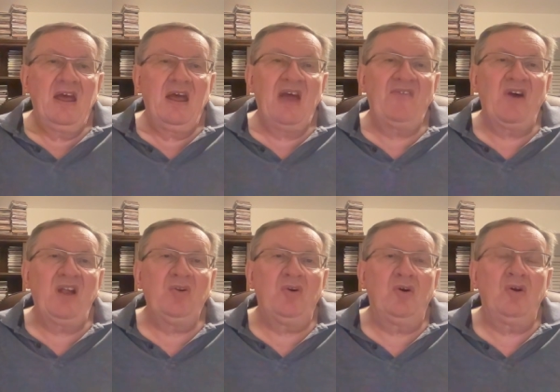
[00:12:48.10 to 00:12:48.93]
Have I
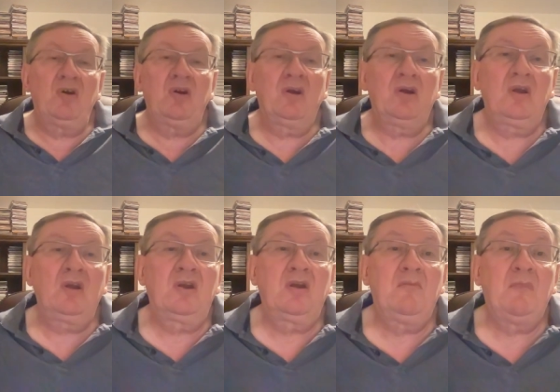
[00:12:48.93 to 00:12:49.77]
not
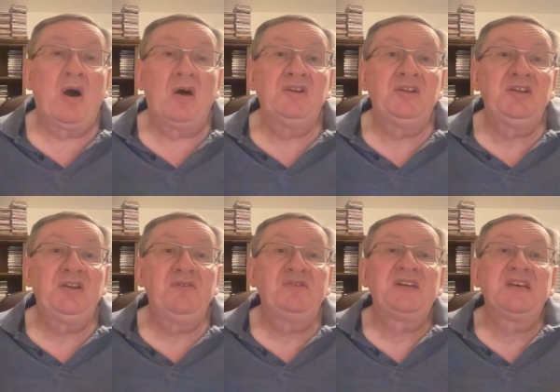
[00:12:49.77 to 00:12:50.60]
commanded
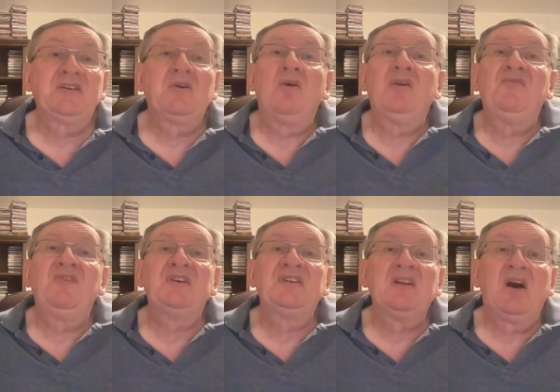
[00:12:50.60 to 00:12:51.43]
you, says God in
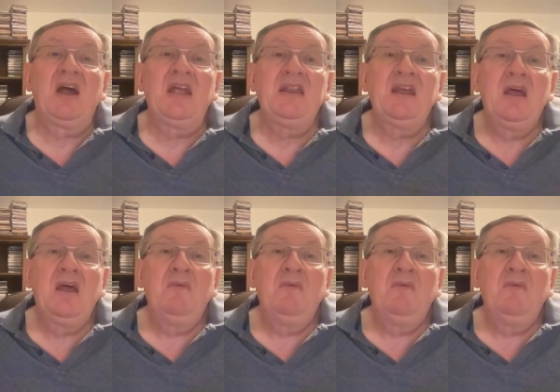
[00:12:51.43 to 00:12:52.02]
verse 9,